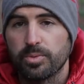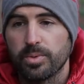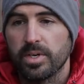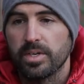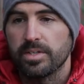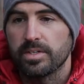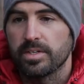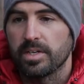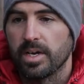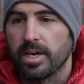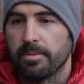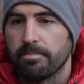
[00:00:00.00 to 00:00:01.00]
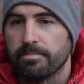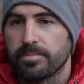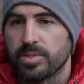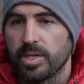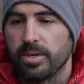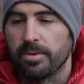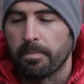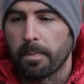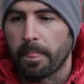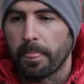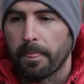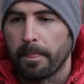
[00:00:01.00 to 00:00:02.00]
woodland, so
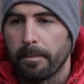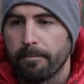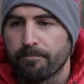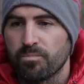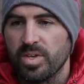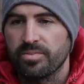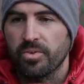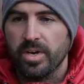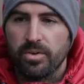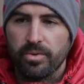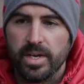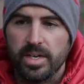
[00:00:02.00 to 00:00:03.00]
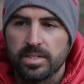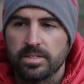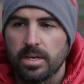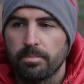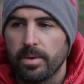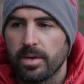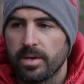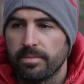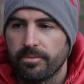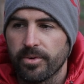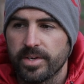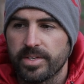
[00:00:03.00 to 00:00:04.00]
it's very green in summer
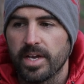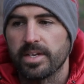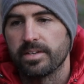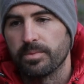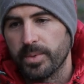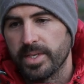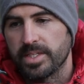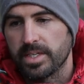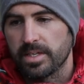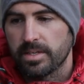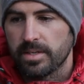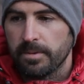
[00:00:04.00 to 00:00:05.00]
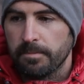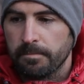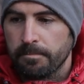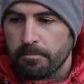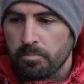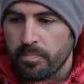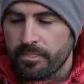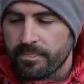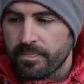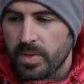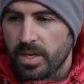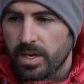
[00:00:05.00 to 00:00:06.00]
and very dead in winter.
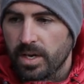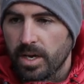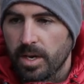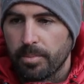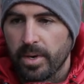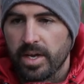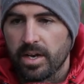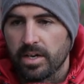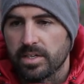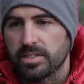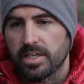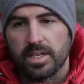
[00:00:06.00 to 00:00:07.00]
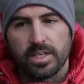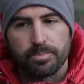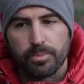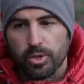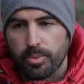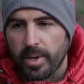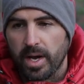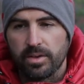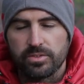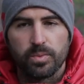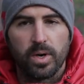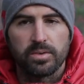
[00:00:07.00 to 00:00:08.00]
But like I said, it's
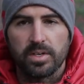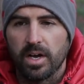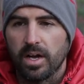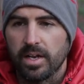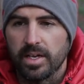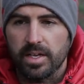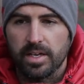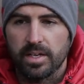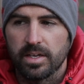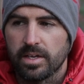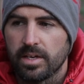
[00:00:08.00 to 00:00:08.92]
bluebells, wild garlic.